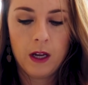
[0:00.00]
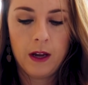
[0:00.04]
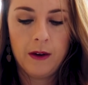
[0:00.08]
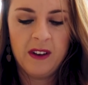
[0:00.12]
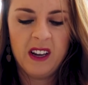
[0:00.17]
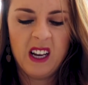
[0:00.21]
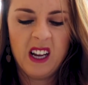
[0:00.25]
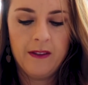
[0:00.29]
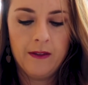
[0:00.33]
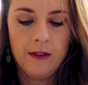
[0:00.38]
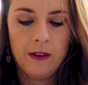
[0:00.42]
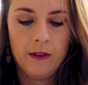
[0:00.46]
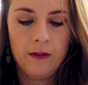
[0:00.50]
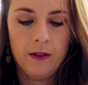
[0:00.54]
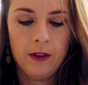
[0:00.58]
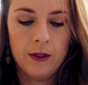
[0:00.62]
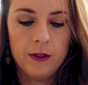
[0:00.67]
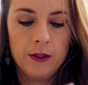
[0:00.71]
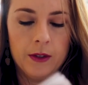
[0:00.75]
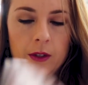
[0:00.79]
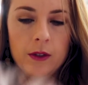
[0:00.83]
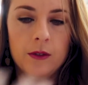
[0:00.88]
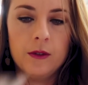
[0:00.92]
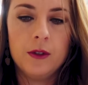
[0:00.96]
I would have a few
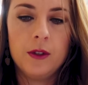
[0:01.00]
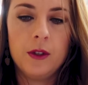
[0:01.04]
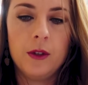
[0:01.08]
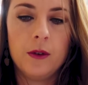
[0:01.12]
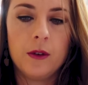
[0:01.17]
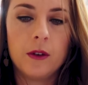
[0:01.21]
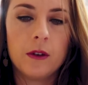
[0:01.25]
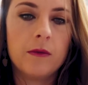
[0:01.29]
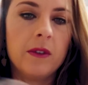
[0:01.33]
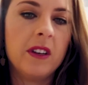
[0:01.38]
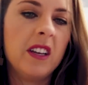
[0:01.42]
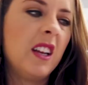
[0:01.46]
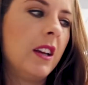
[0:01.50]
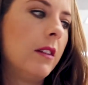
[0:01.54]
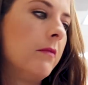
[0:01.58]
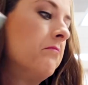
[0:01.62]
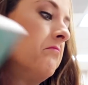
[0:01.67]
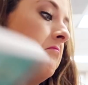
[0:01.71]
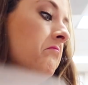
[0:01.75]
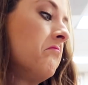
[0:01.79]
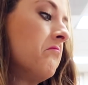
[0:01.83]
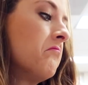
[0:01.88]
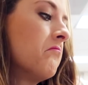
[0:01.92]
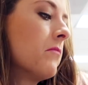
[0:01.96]
students who could read it.
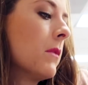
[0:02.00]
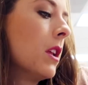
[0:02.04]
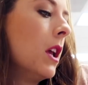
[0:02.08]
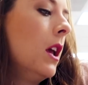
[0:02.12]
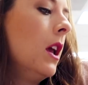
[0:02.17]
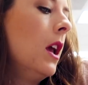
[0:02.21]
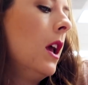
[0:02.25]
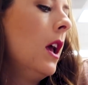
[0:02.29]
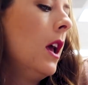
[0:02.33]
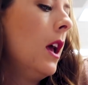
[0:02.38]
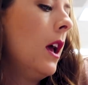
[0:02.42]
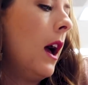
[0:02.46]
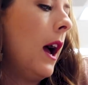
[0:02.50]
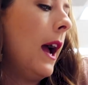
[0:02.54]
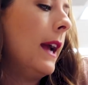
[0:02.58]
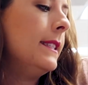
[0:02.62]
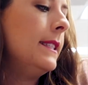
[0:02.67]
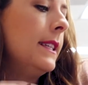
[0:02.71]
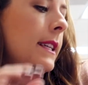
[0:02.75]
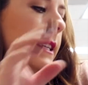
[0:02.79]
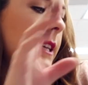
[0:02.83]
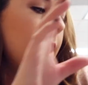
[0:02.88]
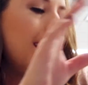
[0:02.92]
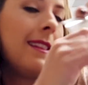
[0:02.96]
I
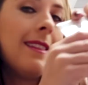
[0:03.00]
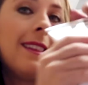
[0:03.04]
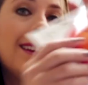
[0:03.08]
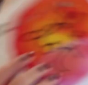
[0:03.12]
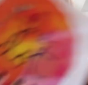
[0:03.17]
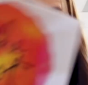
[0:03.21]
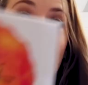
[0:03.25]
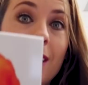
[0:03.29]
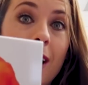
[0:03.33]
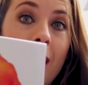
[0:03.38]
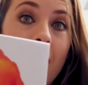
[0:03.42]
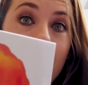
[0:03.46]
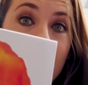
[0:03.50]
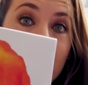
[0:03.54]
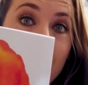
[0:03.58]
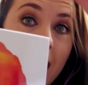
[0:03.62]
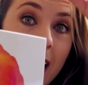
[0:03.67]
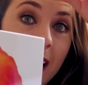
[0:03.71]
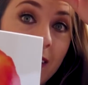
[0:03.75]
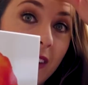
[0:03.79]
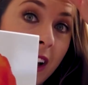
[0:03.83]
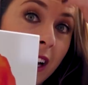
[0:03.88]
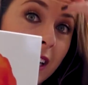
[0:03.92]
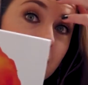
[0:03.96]
did get The Dot.
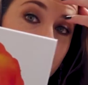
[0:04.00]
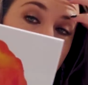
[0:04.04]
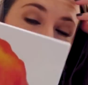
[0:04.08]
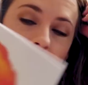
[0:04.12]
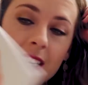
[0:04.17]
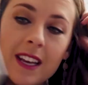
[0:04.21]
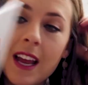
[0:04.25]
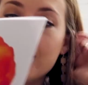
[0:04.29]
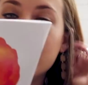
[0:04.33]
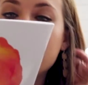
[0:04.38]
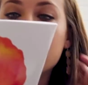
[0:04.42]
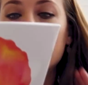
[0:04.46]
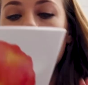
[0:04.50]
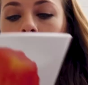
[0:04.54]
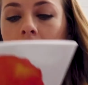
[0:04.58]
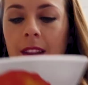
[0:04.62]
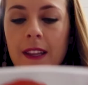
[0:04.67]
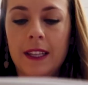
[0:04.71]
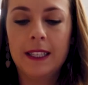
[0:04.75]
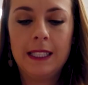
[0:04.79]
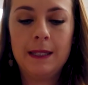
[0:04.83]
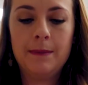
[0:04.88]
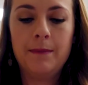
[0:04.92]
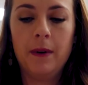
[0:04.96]
I've actually never
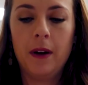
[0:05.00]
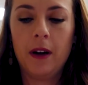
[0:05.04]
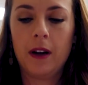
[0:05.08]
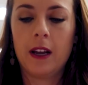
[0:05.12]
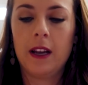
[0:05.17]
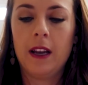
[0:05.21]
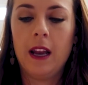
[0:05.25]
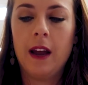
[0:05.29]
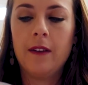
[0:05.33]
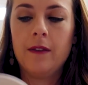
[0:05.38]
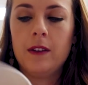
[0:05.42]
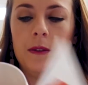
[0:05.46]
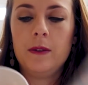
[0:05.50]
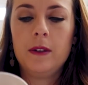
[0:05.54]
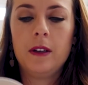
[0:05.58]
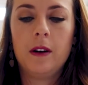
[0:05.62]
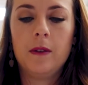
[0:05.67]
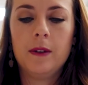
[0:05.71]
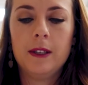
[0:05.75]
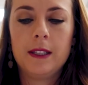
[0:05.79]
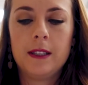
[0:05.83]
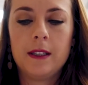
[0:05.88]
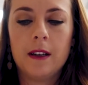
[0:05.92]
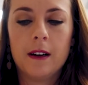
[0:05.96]
read this book and everyone
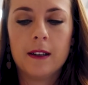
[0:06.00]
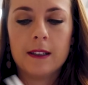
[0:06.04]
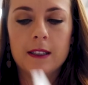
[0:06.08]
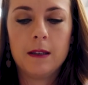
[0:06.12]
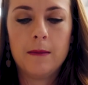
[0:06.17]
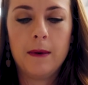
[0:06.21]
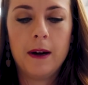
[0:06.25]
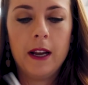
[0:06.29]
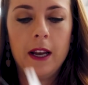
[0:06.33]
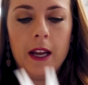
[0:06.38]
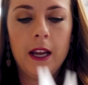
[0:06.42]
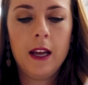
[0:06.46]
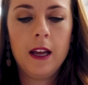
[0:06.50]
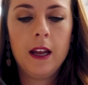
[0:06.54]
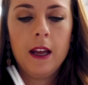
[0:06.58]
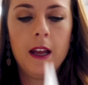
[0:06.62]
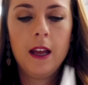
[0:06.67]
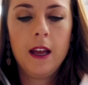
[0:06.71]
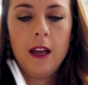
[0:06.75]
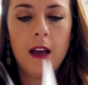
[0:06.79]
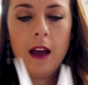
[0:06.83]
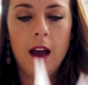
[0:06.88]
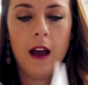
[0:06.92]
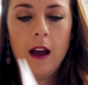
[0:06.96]
always talks about it.
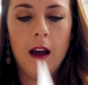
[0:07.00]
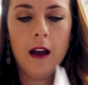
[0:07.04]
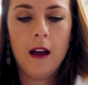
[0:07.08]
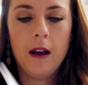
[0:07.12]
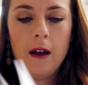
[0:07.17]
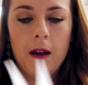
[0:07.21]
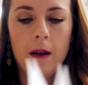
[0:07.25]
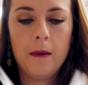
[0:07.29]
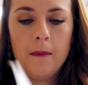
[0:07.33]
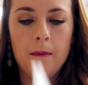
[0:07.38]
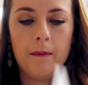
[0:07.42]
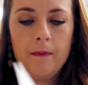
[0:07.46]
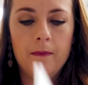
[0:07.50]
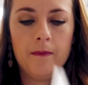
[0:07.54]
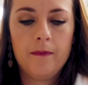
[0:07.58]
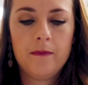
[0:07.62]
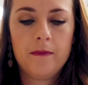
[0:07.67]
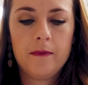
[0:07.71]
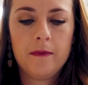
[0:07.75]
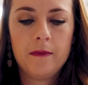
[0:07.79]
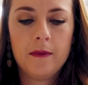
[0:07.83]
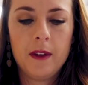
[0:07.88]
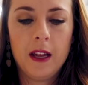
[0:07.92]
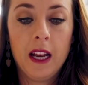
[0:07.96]
Um,
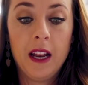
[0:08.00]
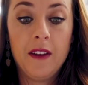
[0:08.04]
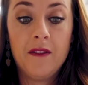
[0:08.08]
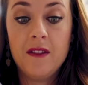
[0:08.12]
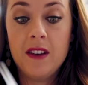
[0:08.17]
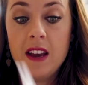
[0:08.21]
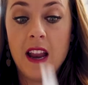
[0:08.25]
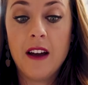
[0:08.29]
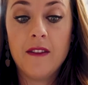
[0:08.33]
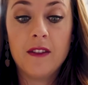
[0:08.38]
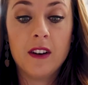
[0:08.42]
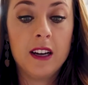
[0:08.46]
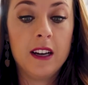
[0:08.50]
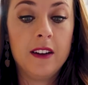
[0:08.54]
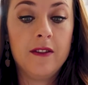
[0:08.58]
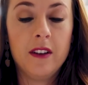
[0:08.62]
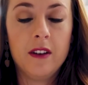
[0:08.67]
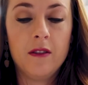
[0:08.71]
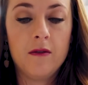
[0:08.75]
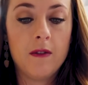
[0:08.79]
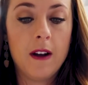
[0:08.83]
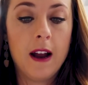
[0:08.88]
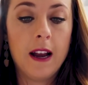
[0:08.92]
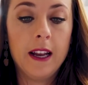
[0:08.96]
and I've never
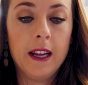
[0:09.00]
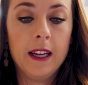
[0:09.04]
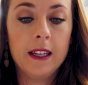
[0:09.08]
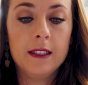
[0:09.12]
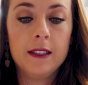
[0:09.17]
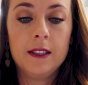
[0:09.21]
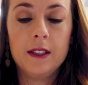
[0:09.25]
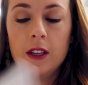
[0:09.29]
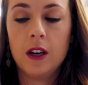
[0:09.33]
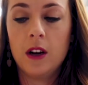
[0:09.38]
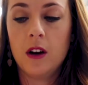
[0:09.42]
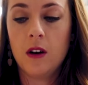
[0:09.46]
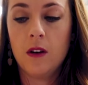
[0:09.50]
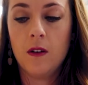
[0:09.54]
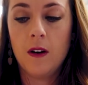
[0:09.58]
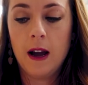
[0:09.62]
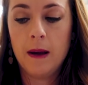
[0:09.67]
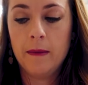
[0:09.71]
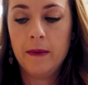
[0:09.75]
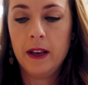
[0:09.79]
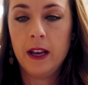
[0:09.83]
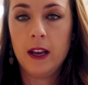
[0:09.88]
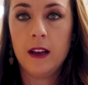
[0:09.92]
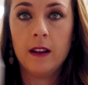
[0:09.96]
even read it. So
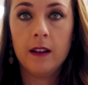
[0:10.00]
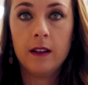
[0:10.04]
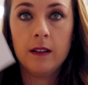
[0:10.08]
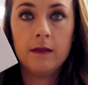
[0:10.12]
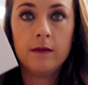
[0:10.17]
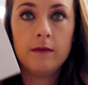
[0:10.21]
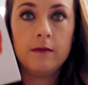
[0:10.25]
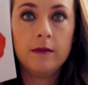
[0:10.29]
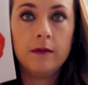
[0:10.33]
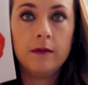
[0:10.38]
I'm gonna